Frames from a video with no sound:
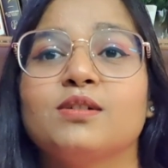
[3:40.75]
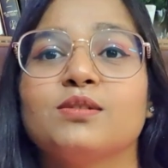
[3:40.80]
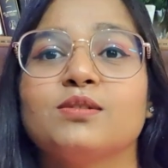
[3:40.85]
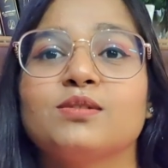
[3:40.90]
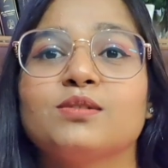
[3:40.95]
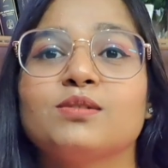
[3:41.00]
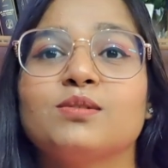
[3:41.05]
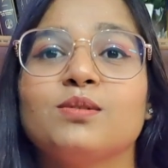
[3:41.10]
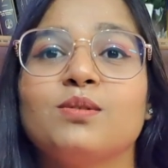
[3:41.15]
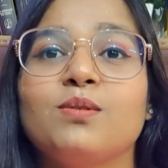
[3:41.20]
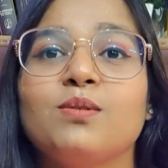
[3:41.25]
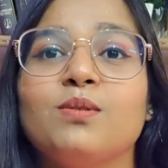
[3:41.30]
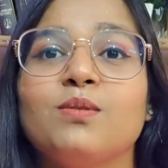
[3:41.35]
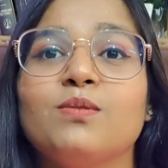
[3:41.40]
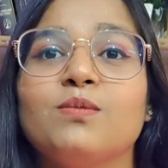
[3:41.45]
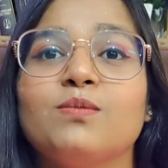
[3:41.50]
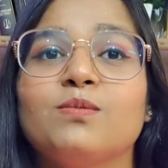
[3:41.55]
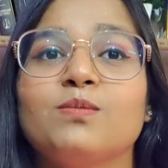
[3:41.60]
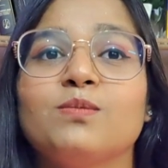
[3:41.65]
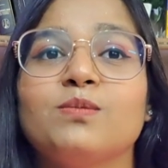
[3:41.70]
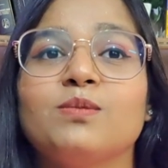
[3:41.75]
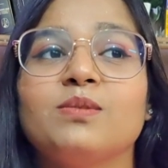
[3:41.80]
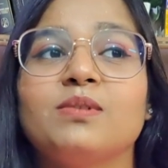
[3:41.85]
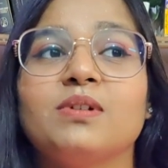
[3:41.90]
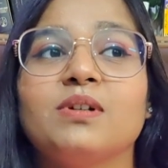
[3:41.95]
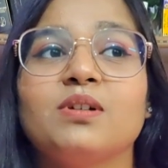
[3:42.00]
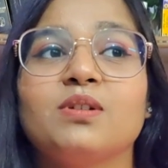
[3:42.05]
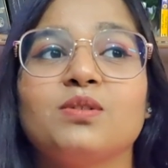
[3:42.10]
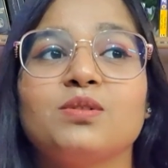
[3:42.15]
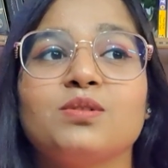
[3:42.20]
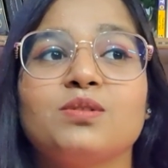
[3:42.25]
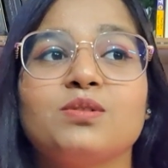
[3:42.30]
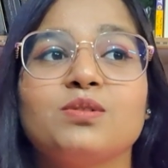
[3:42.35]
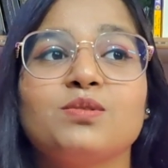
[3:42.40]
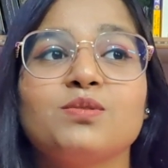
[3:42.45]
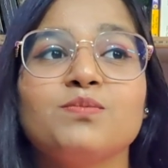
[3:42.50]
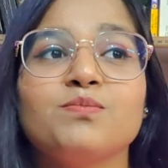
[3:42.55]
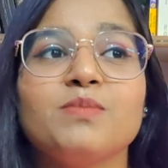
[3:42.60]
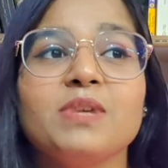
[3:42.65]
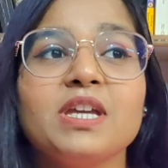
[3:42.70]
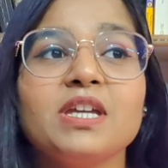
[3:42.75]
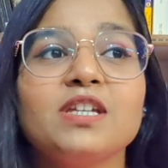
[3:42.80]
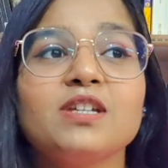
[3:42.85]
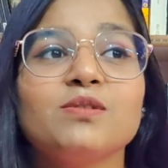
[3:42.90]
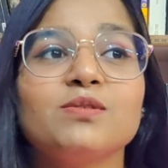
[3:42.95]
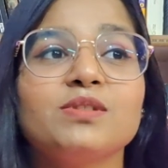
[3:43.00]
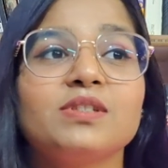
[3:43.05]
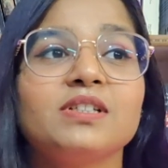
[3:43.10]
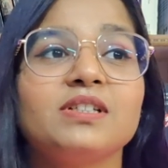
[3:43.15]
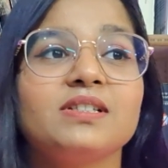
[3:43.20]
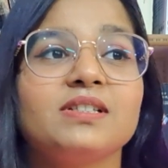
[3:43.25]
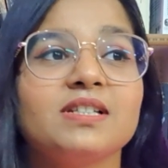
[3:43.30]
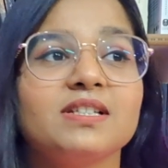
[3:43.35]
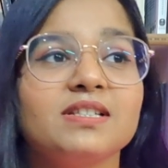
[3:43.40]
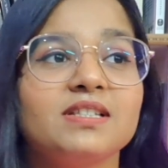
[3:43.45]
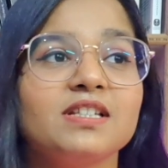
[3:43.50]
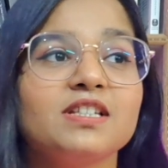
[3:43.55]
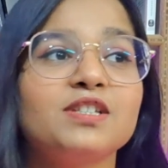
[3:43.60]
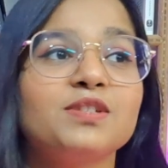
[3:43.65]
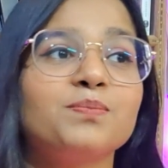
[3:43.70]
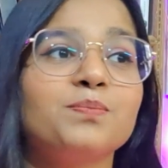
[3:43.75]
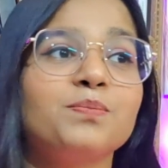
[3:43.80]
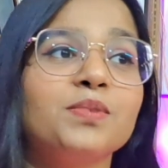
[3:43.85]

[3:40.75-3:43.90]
So to make your sentences